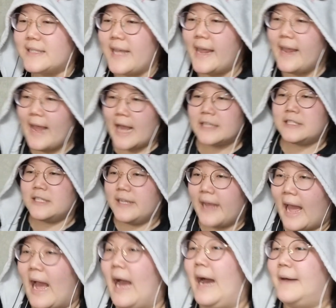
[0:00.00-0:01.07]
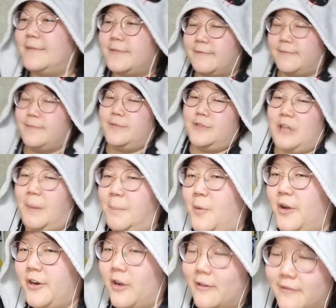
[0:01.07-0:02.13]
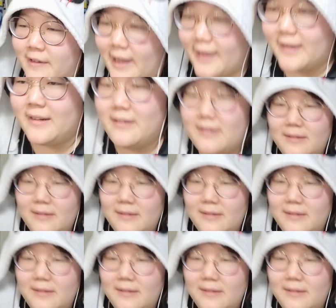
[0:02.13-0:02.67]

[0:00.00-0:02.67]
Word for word: is, they actually have somewhat of, like,